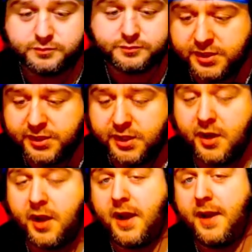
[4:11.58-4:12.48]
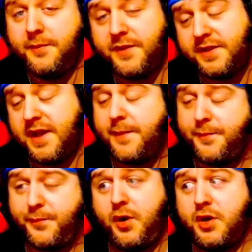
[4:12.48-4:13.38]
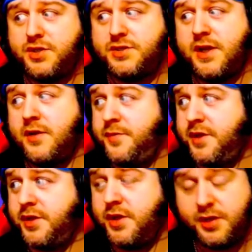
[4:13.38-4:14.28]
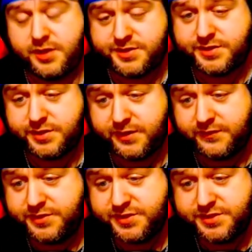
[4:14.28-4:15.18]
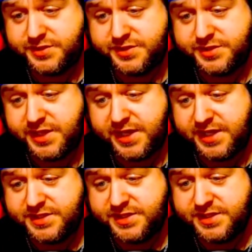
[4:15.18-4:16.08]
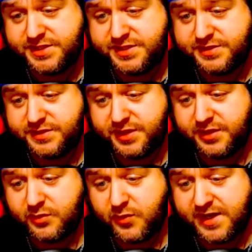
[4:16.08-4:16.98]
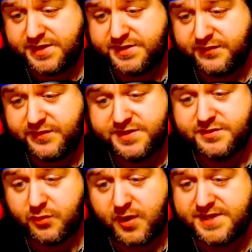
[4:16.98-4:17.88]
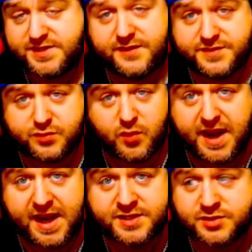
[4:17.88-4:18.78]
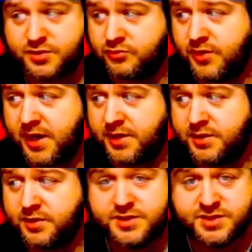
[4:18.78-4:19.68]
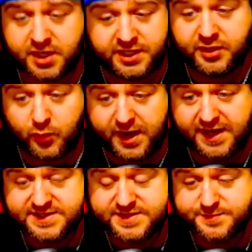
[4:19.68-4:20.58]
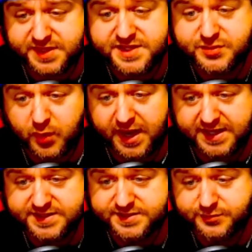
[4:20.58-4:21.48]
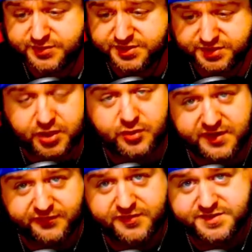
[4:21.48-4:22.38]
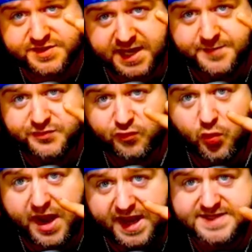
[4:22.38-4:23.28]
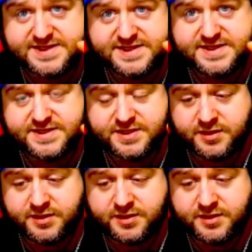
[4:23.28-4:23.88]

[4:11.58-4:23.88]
You know, I'm the type of person that would be curious enough just to taste this, uh, the white stuff. This, the white stuff is wax, correct? It's not your wax, it's beeswax, which is two different types of waxes.